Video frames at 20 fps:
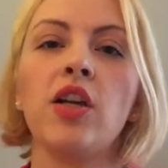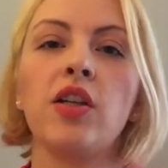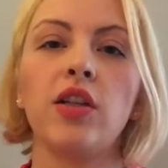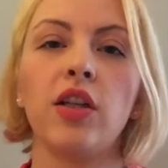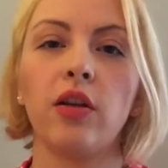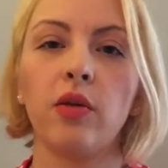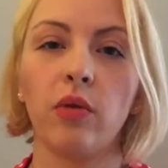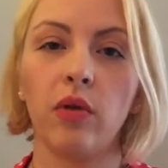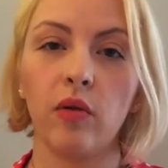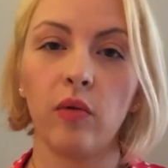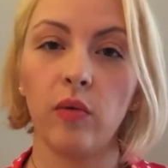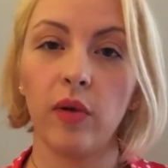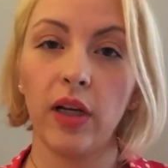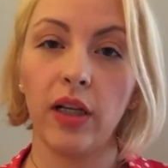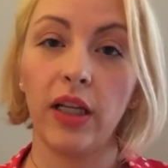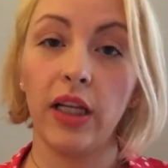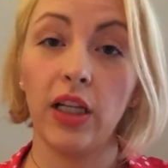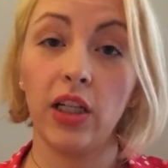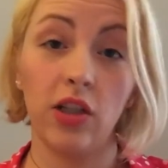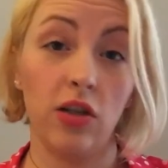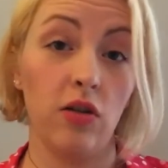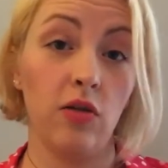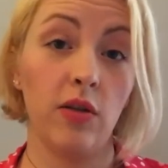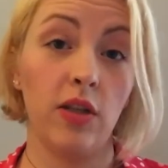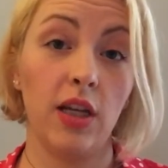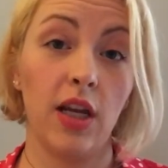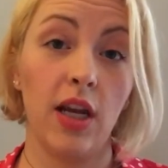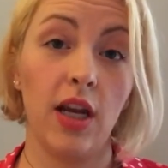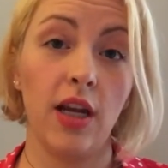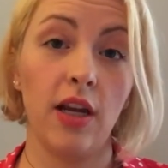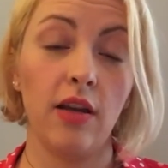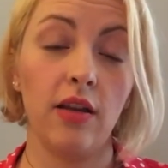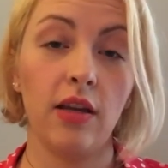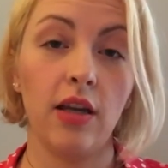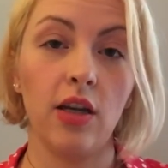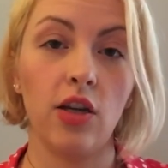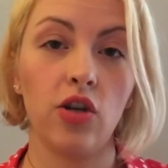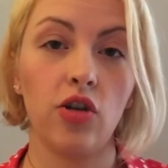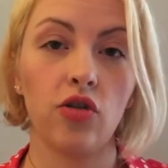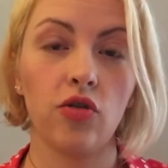so that we're really using
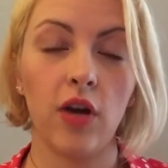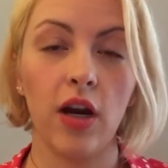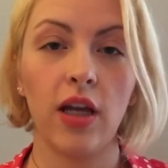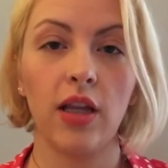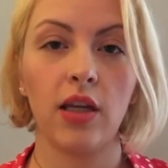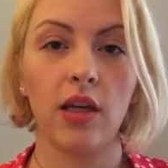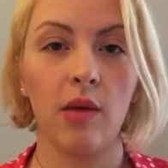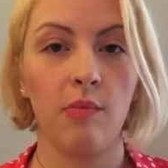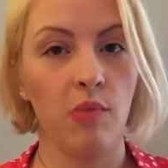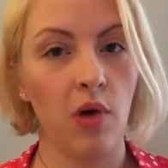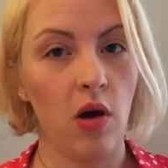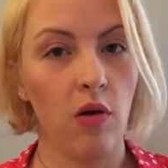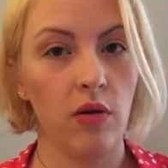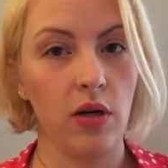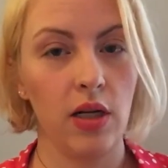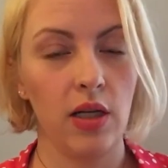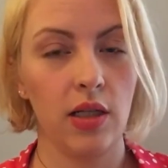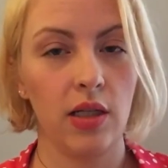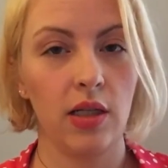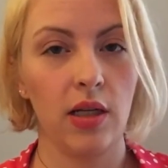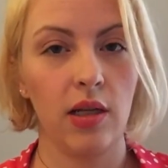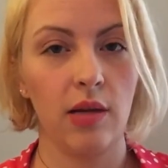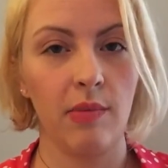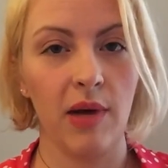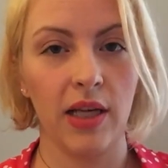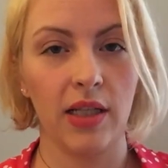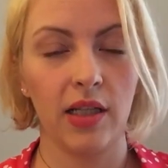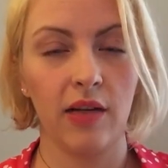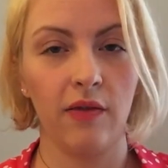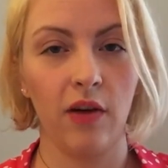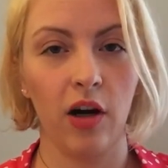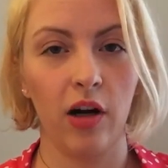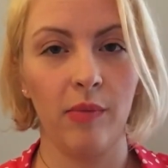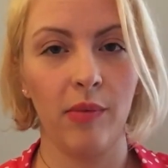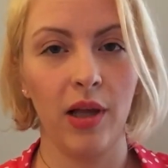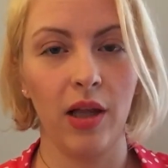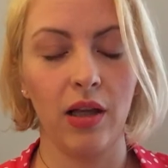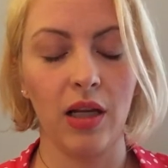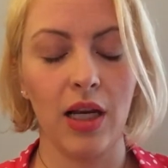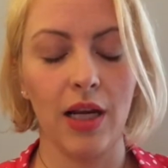the strength components to the best of our
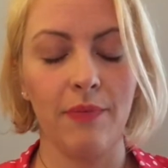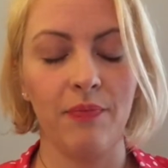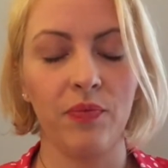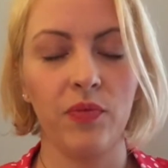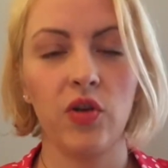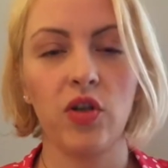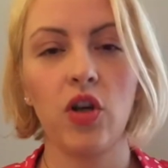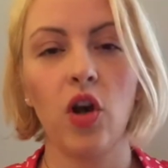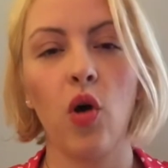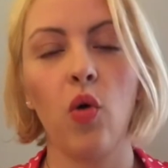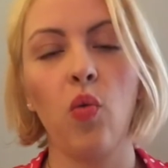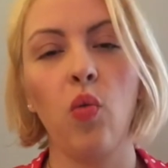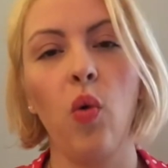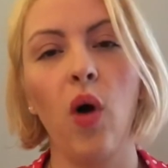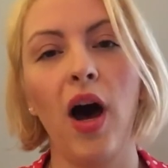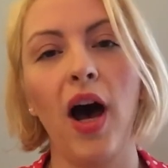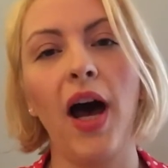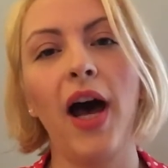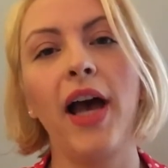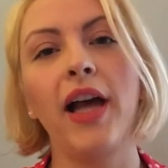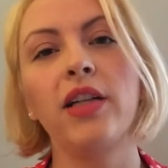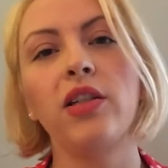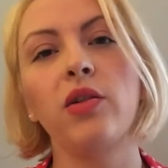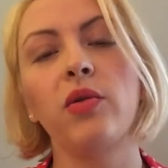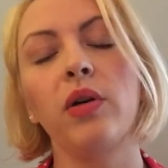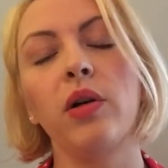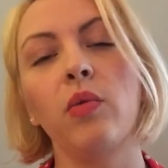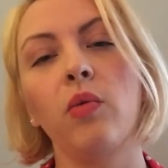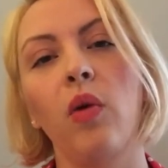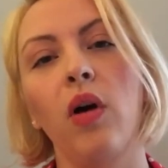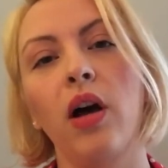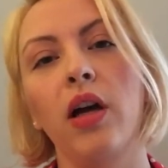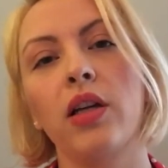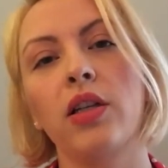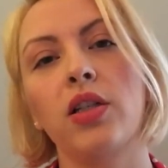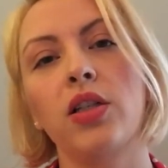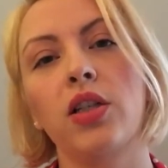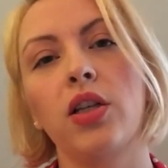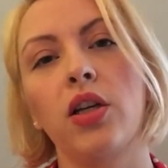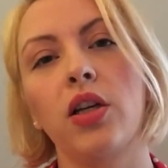ability. So why do we
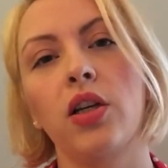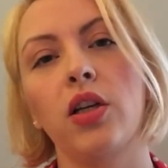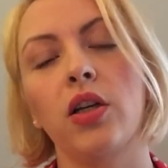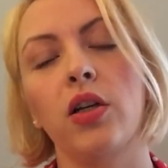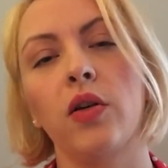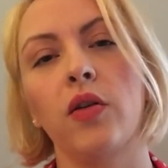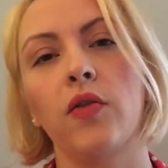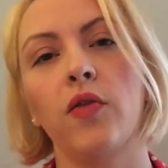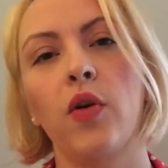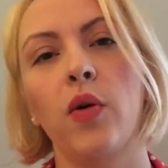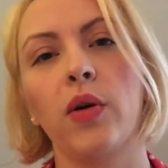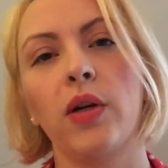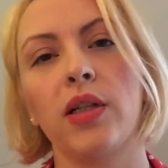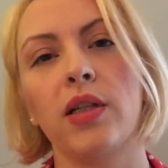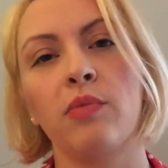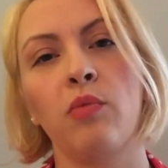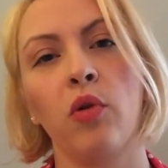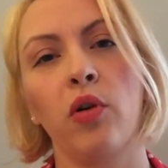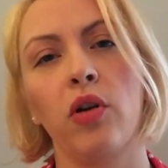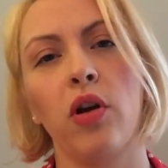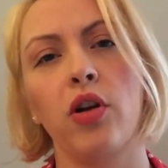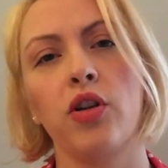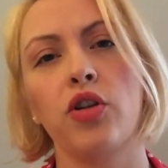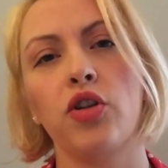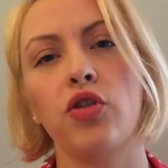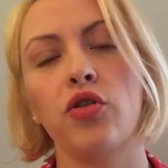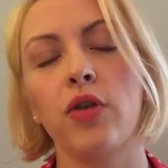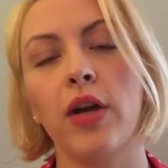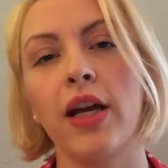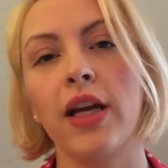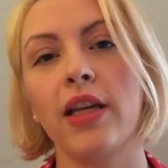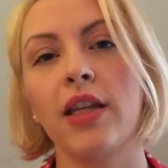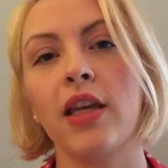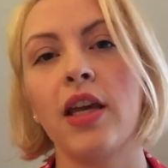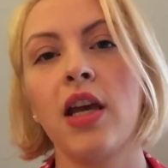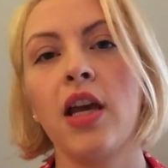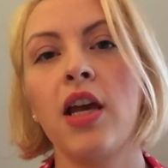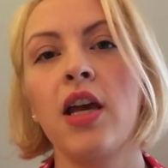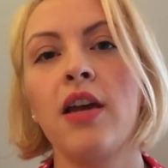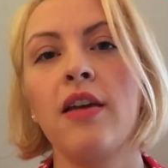want to focus more on strength
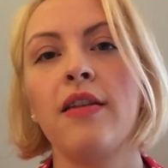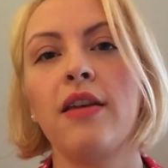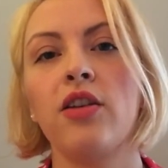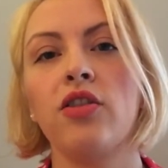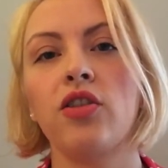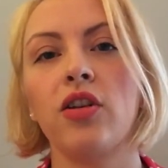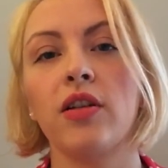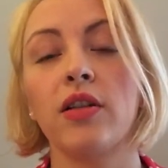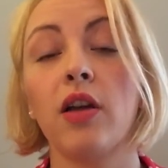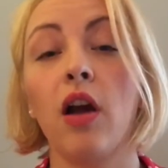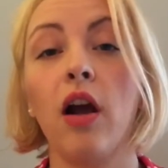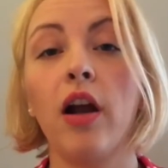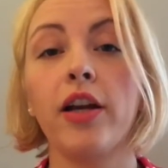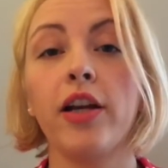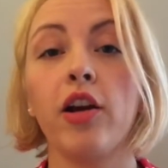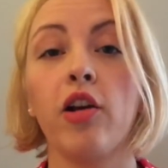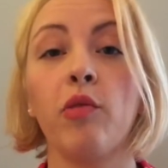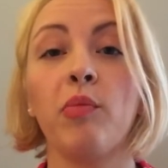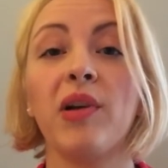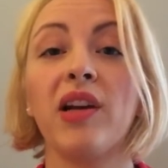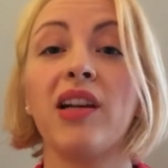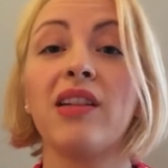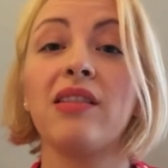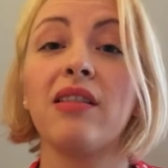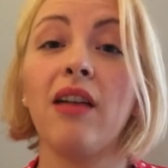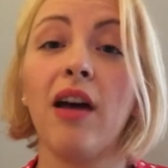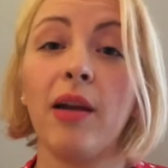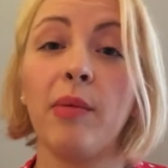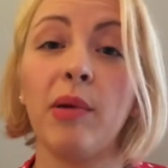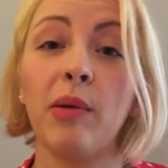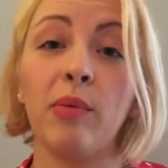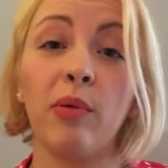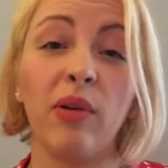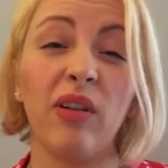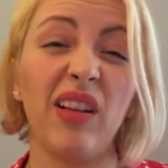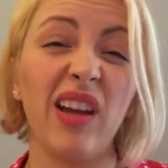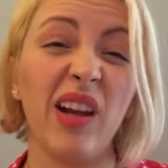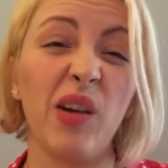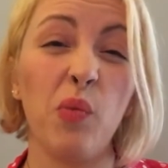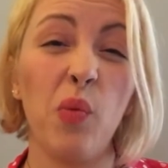than just cardio? Because a lot of people
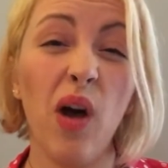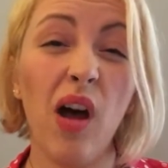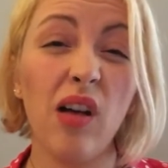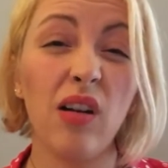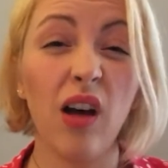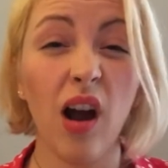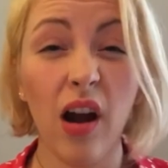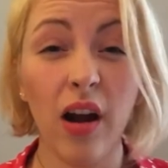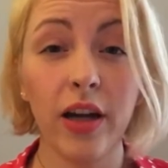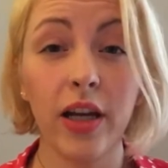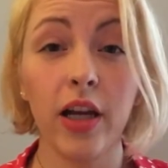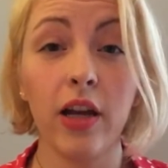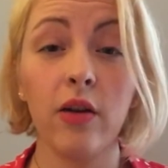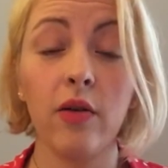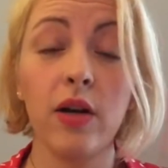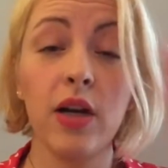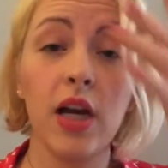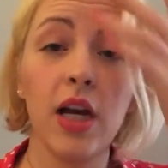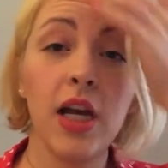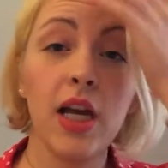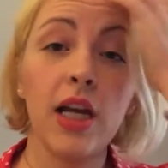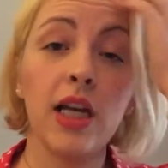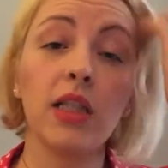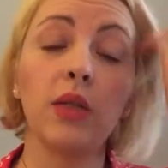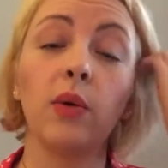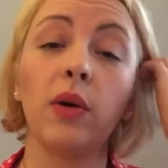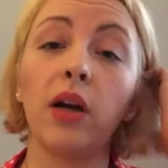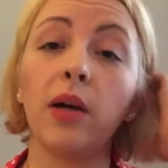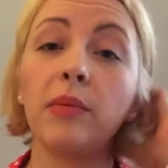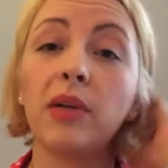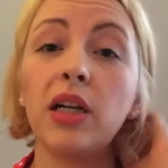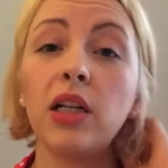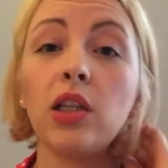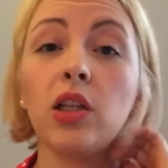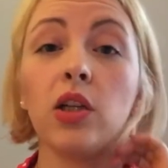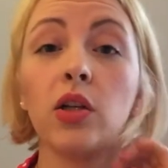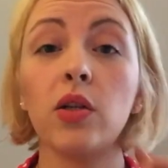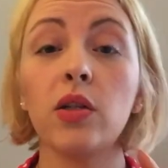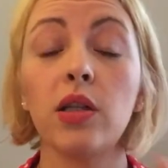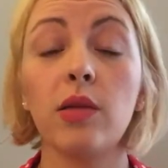are like, well, cardio is where I'm gonna
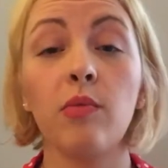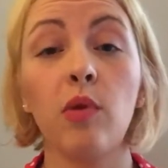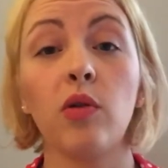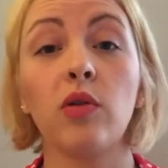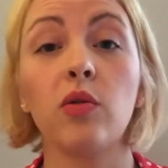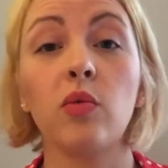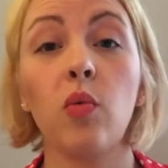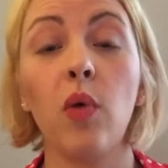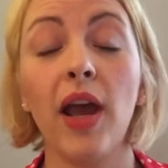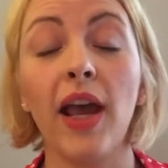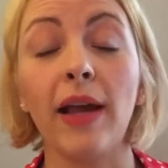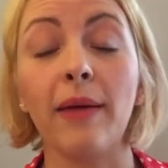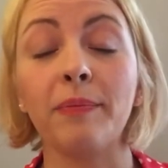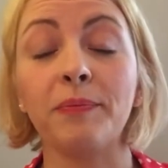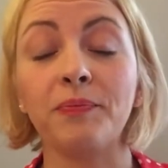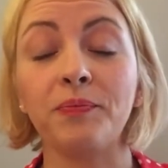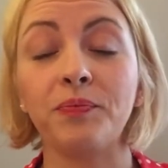lose the most weight.